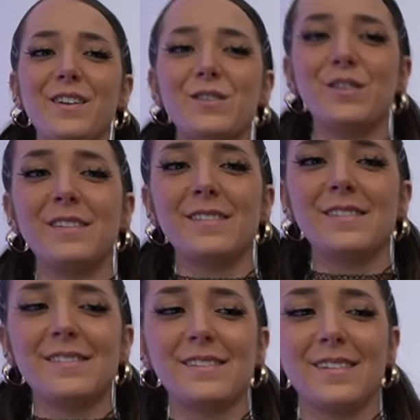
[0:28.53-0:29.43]

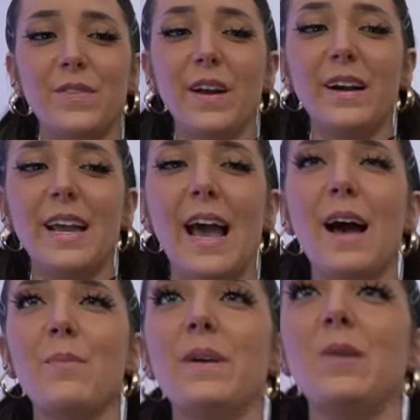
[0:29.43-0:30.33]
She's very
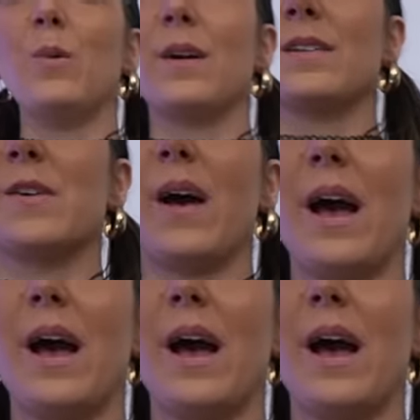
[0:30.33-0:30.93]
happy. We're so